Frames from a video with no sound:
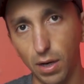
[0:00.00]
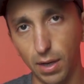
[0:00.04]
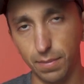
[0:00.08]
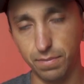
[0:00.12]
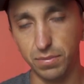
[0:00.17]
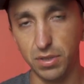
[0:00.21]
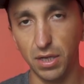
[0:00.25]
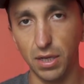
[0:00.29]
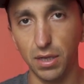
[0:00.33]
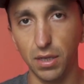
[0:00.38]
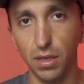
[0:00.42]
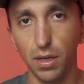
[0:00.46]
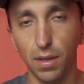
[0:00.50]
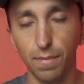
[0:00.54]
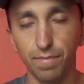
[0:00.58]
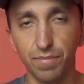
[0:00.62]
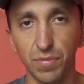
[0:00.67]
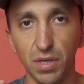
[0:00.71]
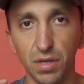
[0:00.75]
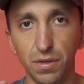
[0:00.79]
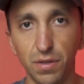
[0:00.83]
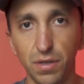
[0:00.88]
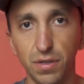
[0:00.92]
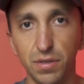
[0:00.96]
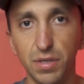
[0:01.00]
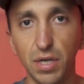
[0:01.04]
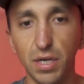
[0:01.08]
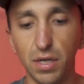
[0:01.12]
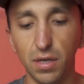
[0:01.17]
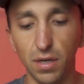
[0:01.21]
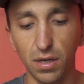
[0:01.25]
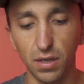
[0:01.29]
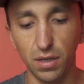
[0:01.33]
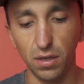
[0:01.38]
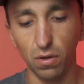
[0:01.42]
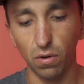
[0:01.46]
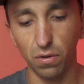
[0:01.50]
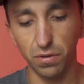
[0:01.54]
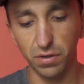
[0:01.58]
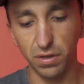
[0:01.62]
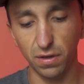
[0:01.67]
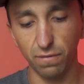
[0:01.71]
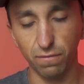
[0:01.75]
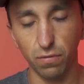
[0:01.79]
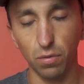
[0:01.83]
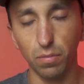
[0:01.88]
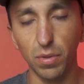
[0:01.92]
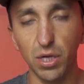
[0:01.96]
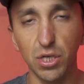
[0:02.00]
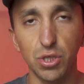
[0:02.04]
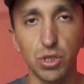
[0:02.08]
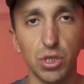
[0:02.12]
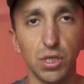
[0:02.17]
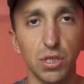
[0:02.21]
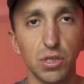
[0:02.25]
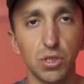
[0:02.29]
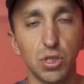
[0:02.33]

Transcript: update the data and all the information.